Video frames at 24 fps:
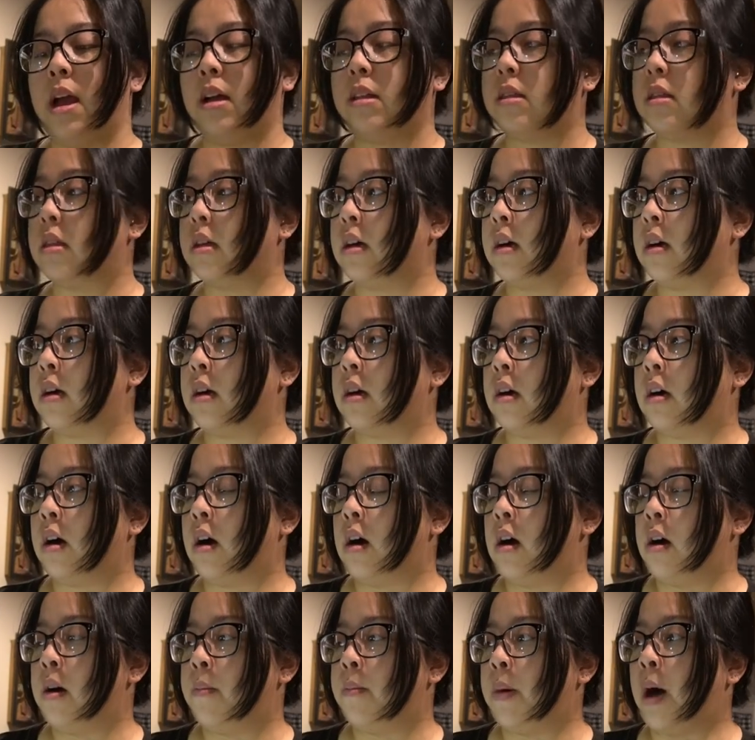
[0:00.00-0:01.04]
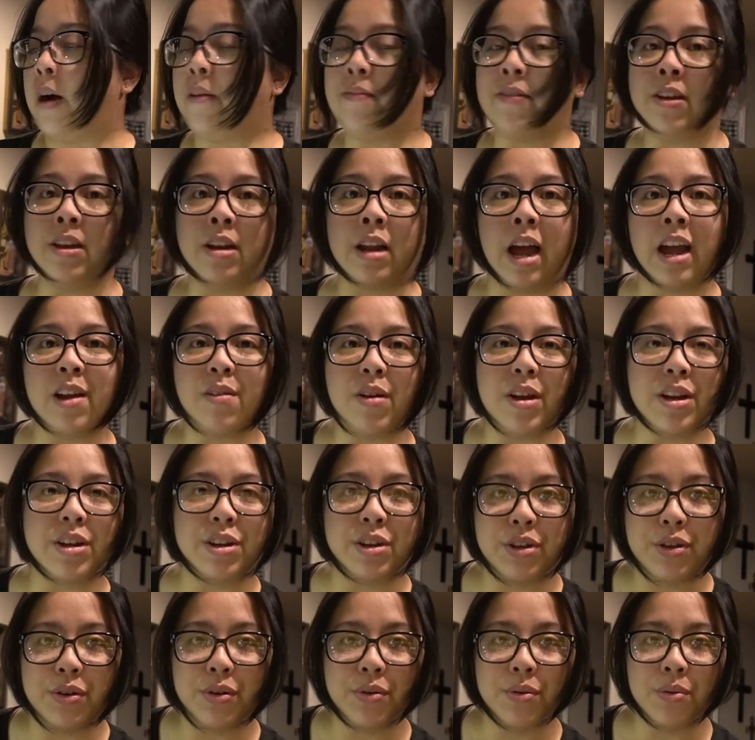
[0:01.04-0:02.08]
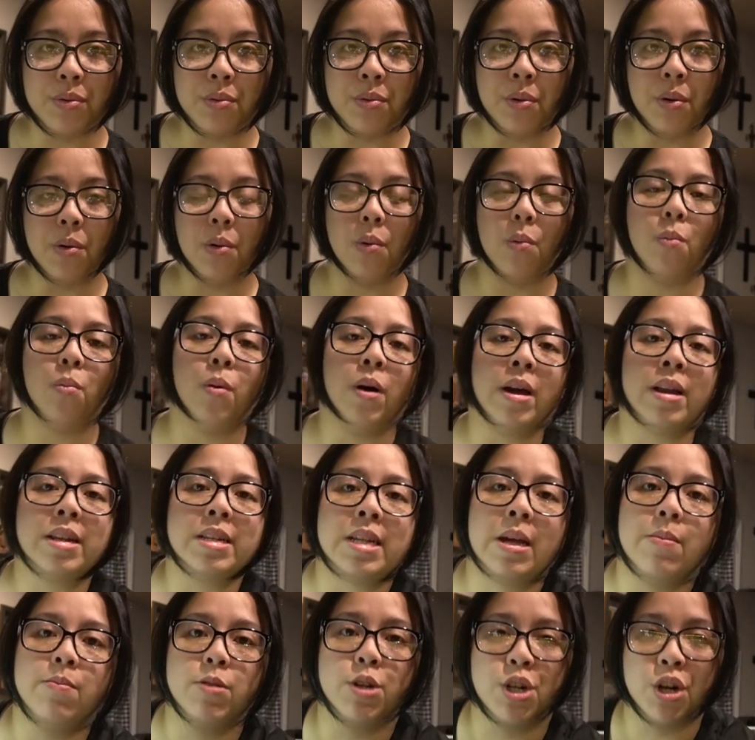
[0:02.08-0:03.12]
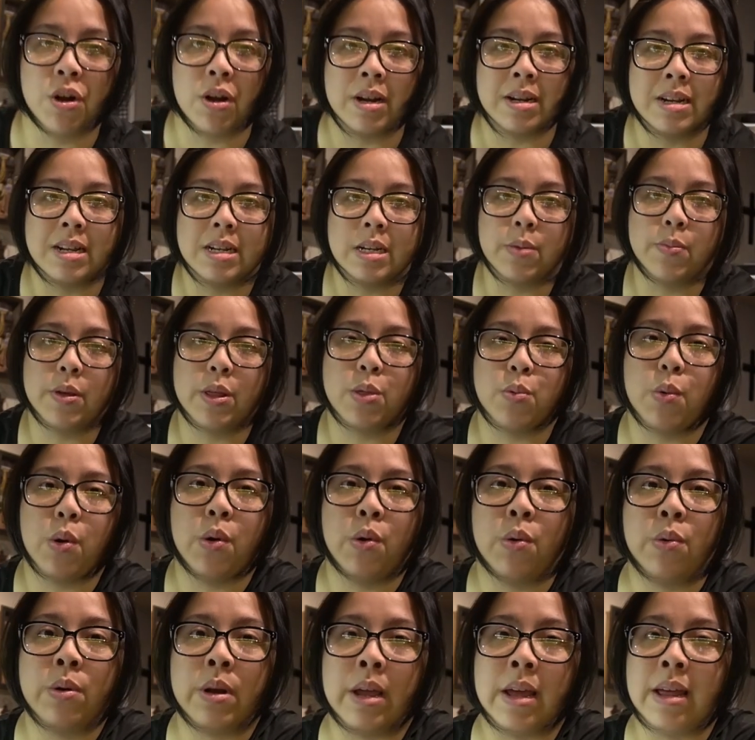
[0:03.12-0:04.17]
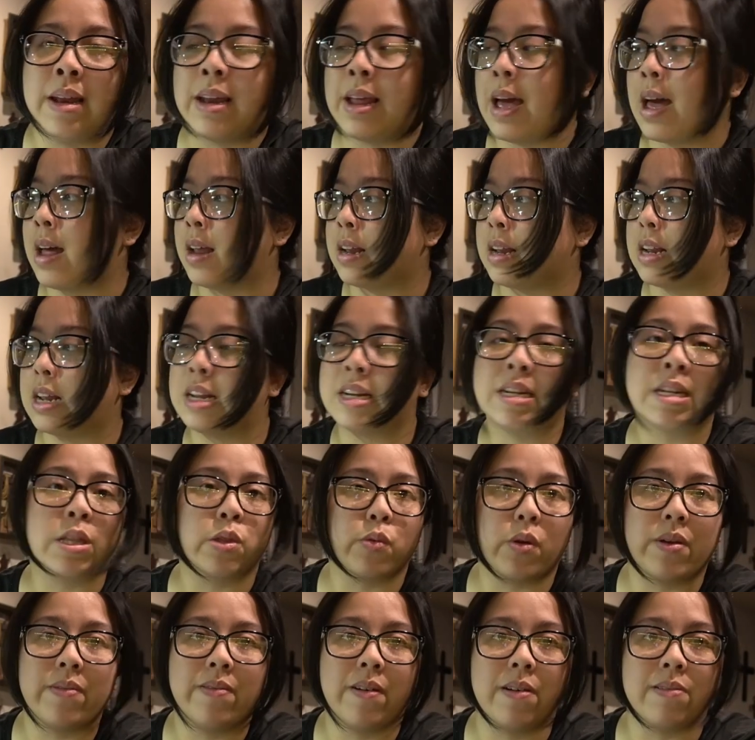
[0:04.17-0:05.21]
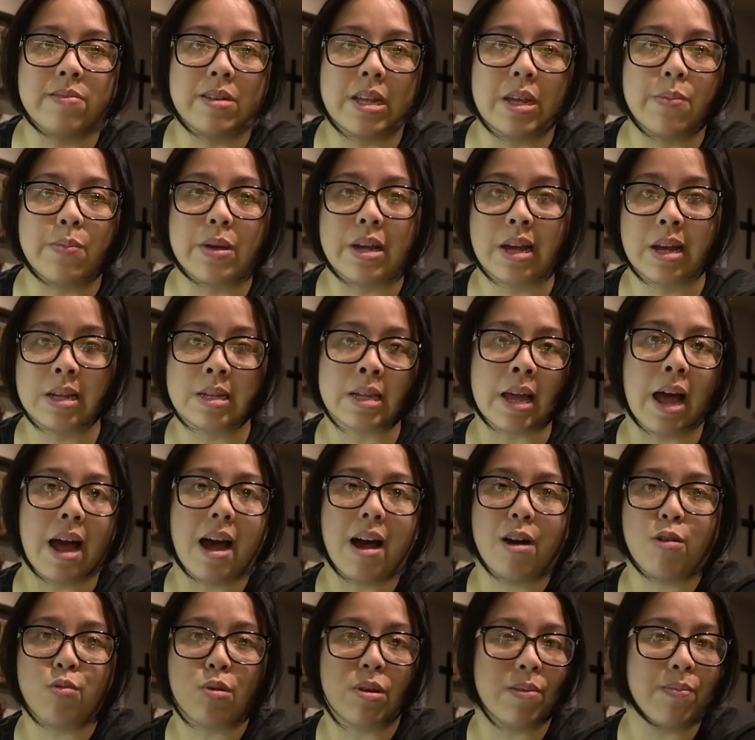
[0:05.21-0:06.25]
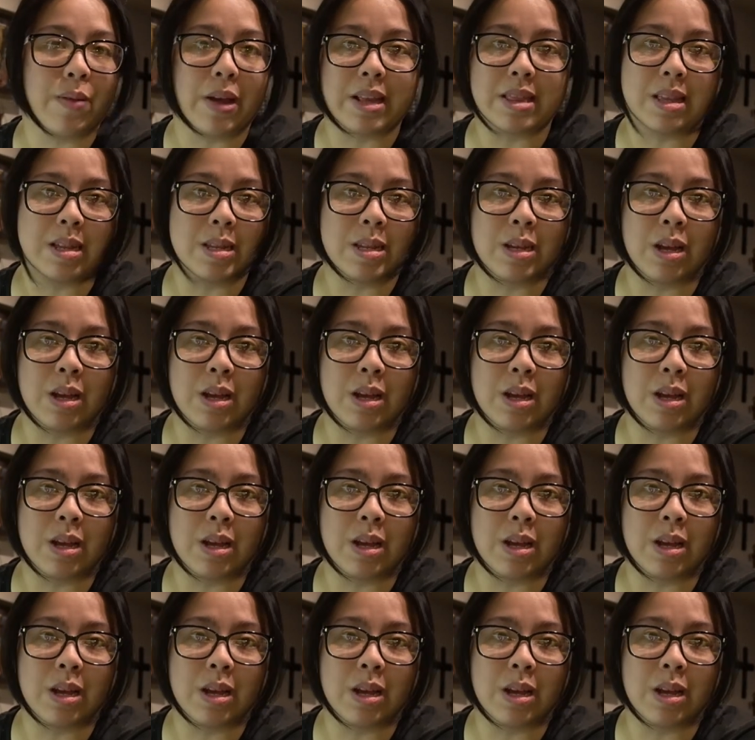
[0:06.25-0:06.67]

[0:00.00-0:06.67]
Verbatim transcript: the um, oven, I already knew what temperature I need to be thrown in at. It's 350 because we baked this